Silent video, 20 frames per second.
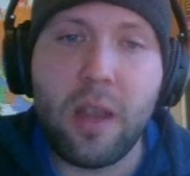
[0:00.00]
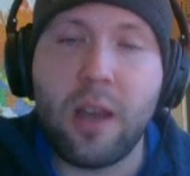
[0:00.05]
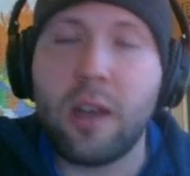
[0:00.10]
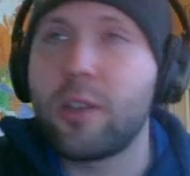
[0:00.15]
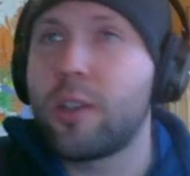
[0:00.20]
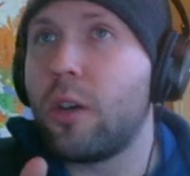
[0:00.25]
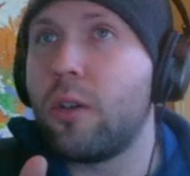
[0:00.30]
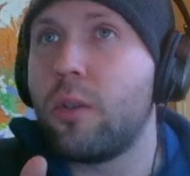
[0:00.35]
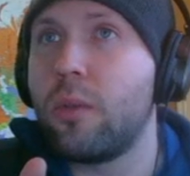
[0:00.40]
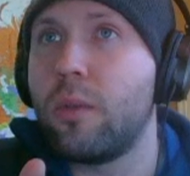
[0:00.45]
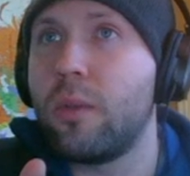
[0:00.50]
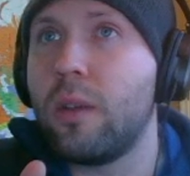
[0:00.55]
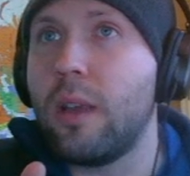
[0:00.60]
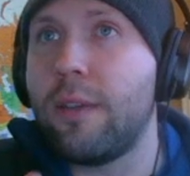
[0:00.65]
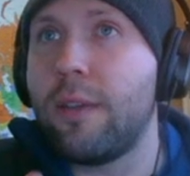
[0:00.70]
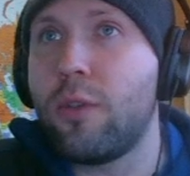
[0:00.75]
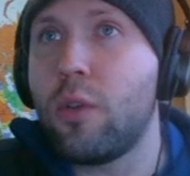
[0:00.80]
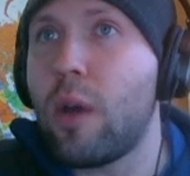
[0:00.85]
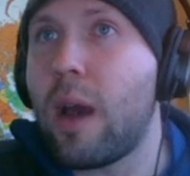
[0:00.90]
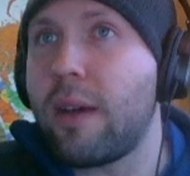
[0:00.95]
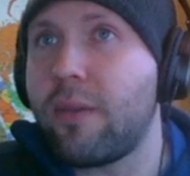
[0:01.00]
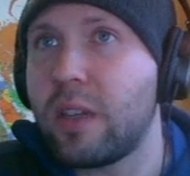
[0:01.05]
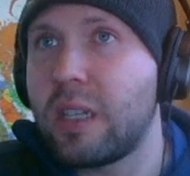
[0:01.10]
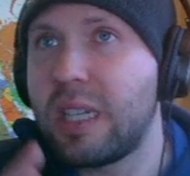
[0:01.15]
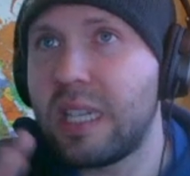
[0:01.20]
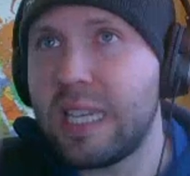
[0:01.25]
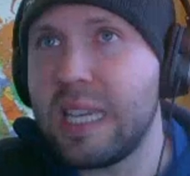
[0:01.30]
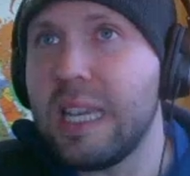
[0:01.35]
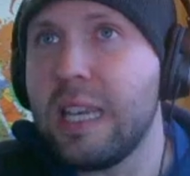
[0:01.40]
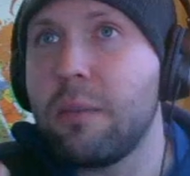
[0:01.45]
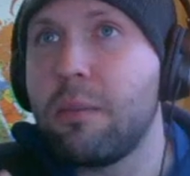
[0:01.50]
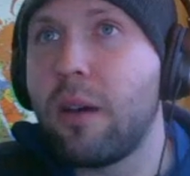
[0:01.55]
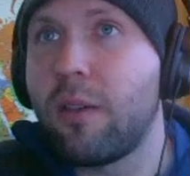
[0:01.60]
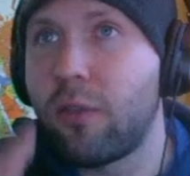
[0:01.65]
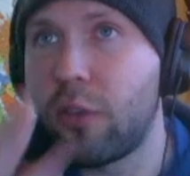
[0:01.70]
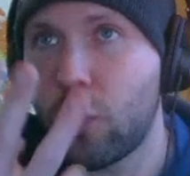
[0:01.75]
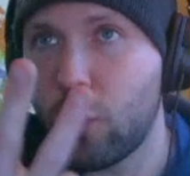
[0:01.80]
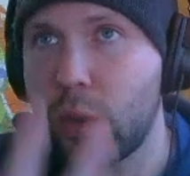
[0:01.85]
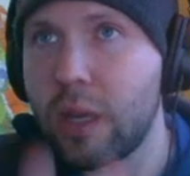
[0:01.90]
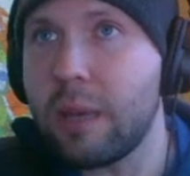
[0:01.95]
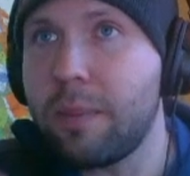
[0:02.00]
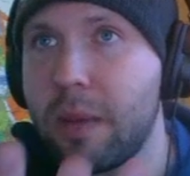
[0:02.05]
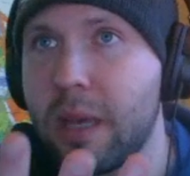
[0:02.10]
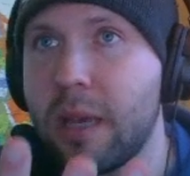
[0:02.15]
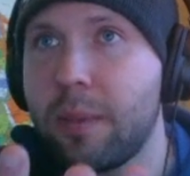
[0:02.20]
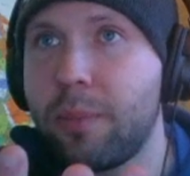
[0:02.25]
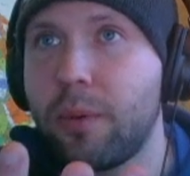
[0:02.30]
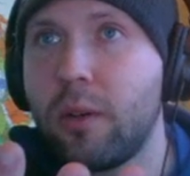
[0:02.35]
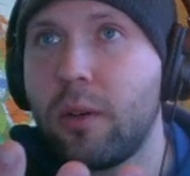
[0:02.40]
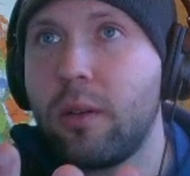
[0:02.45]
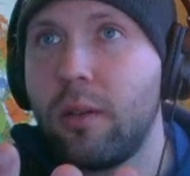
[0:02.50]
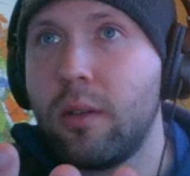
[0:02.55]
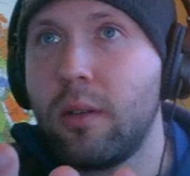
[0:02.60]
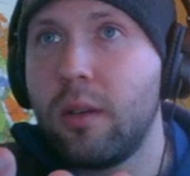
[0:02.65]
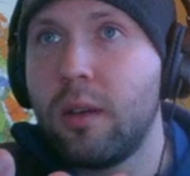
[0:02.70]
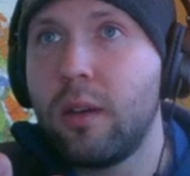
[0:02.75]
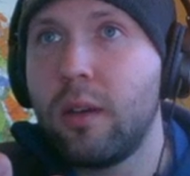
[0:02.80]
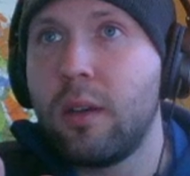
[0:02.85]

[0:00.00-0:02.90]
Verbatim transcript: So if you have a team of three people,